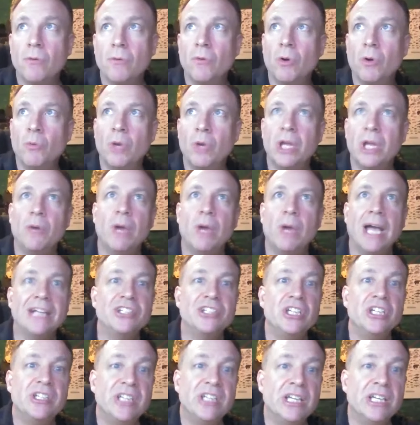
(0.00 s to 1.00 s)
We, we
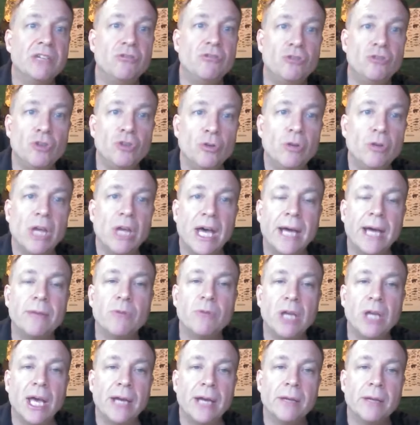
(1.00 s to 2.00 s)
actually did do that.
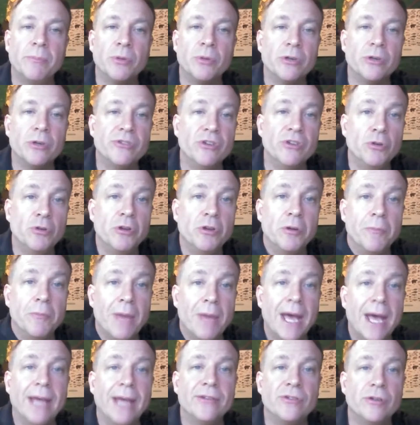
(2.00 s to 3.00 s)
We had a person do their
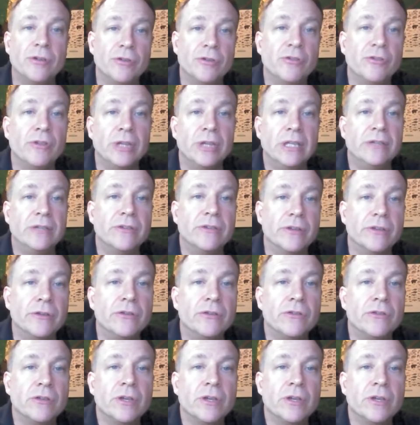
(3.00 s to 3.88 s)
master's thesis